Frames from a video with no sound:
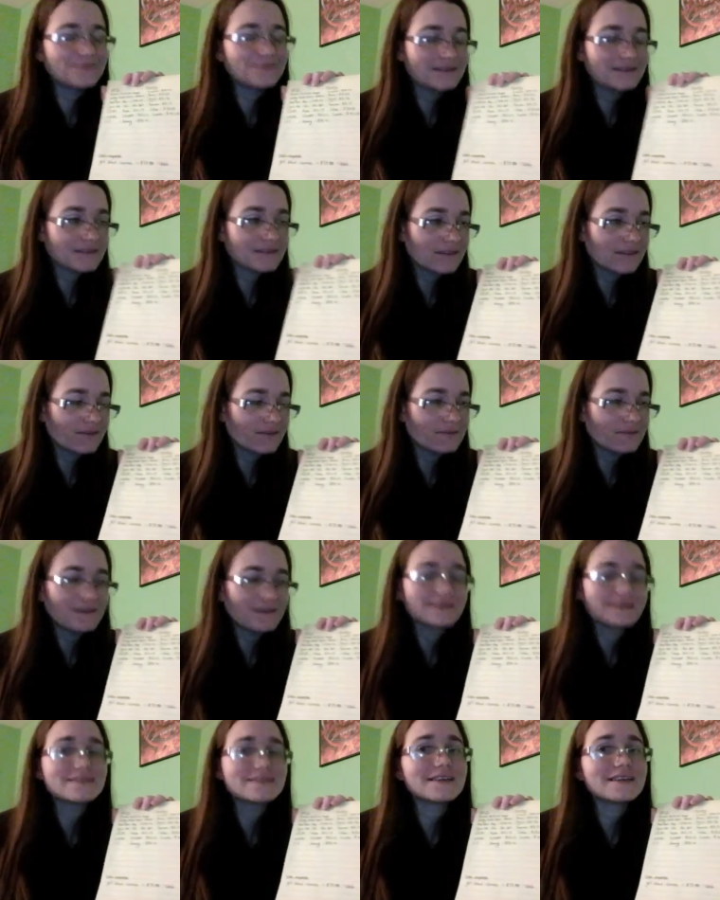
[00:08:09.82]
to myself. I'm
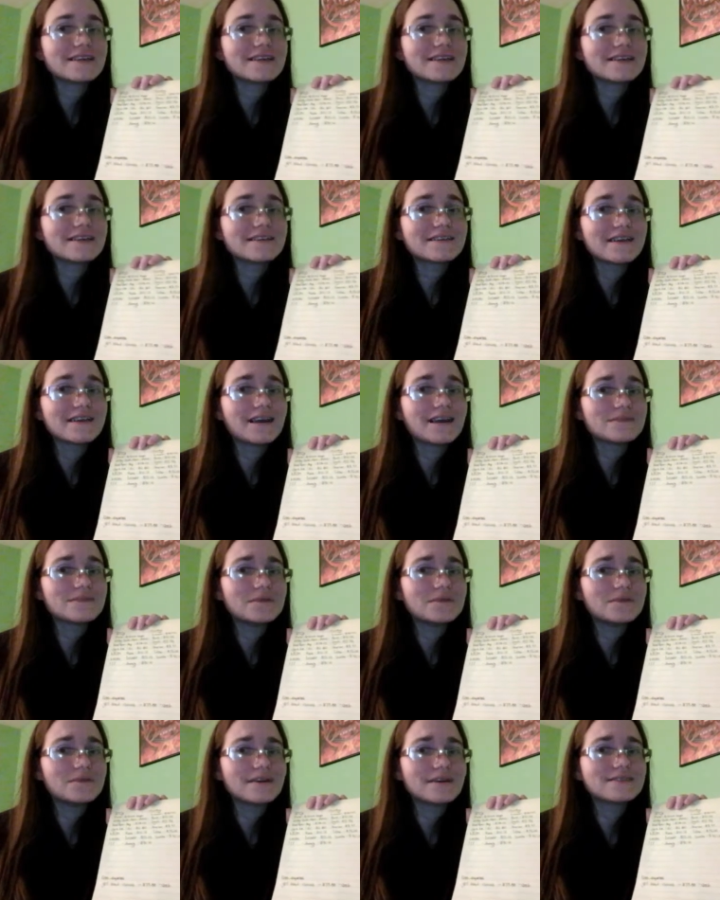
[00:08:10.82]
not going to take anything out of
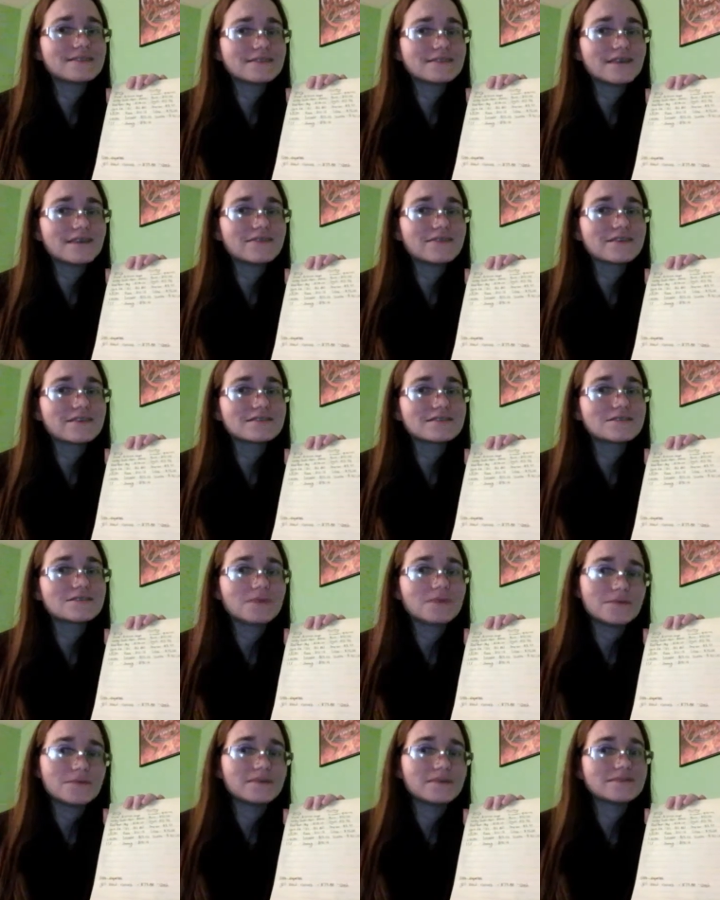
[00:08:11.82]
my mega savings to
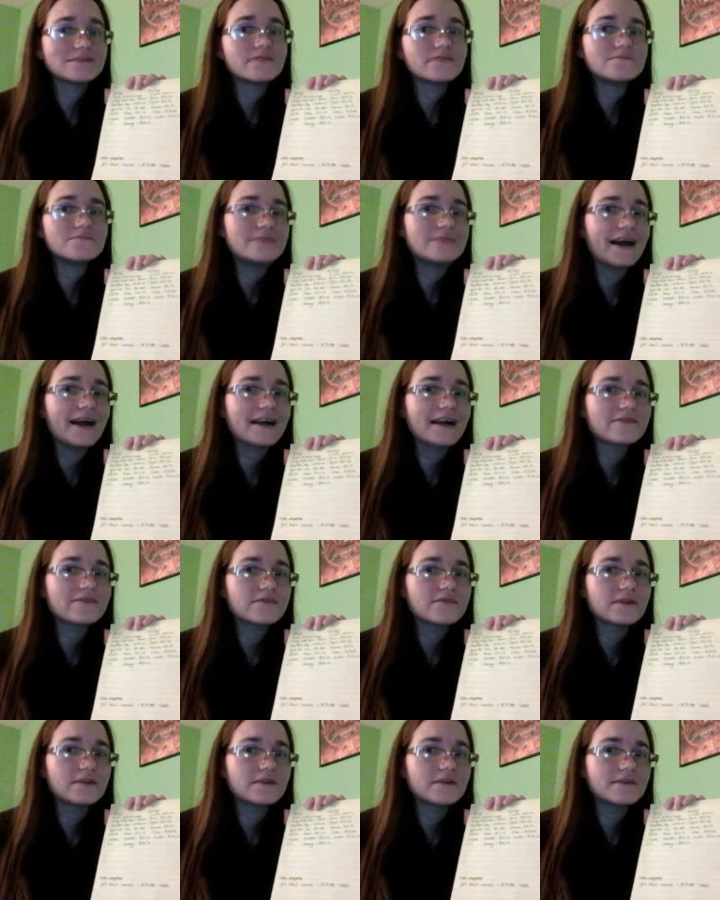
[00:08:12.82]
pay myself back
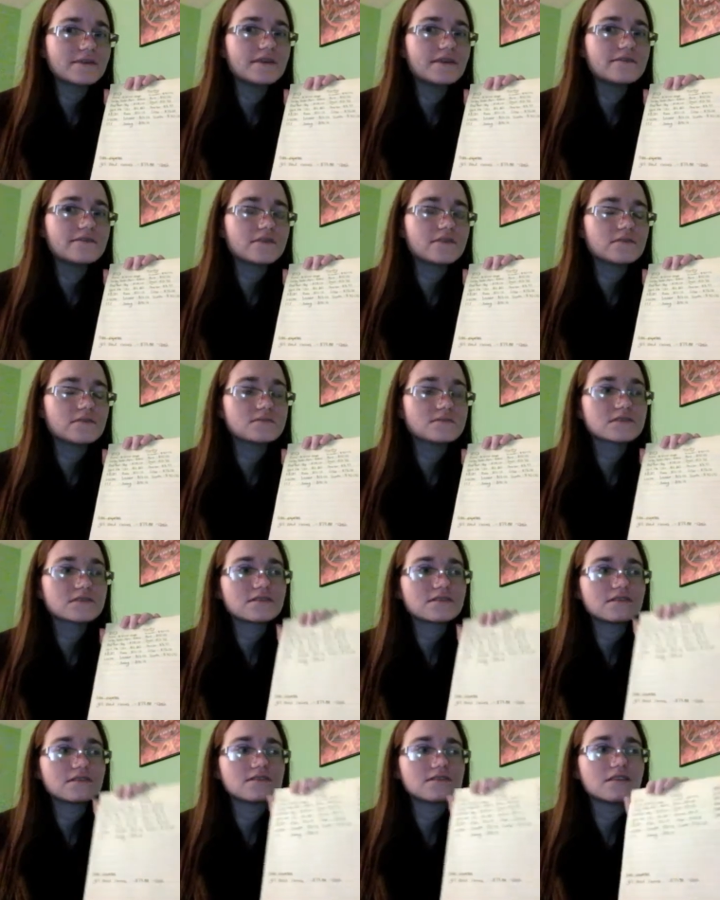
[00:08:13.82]
for what I went over. I'm just
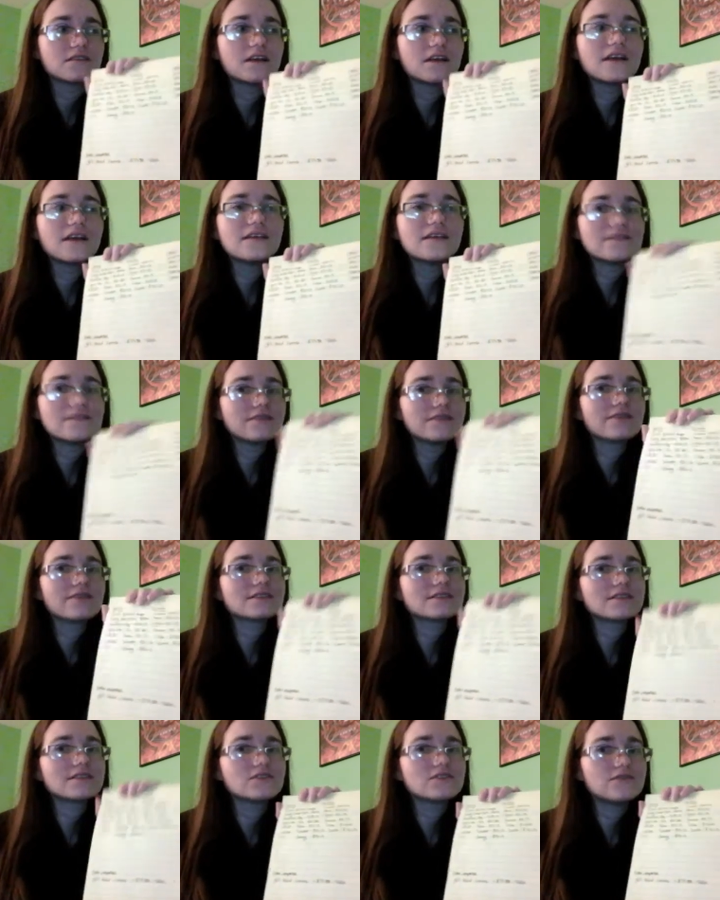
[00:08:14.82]
going to leave it
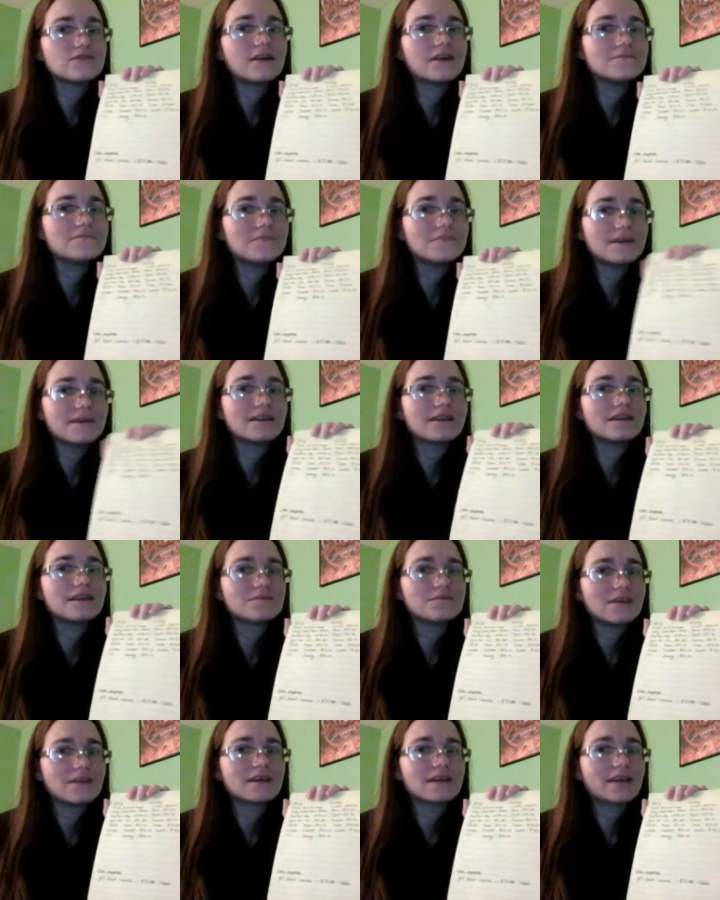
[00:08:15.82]
because I do have money
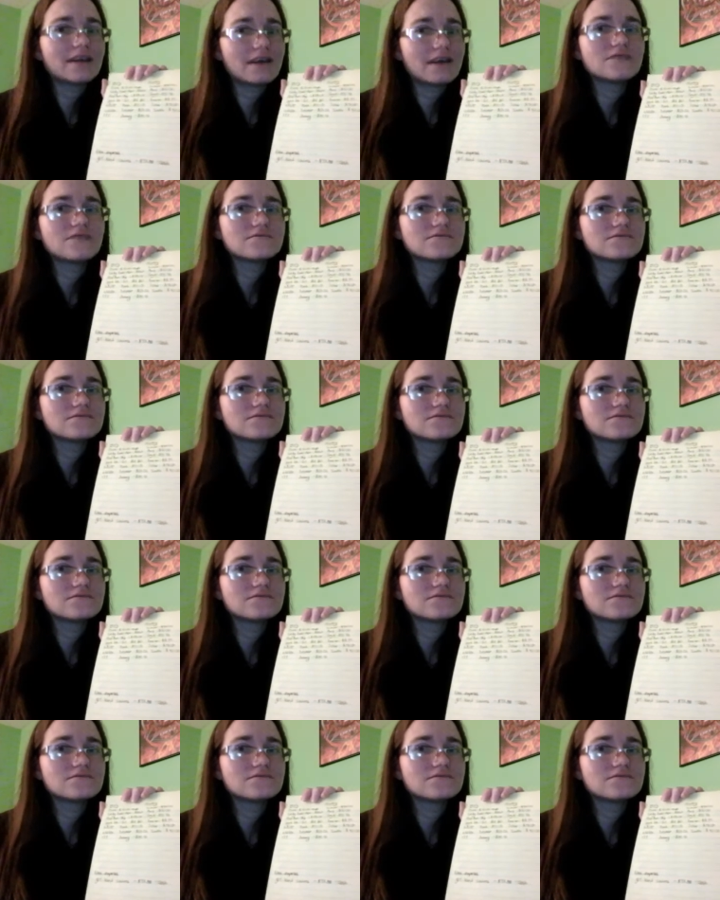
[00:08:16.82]
in my account.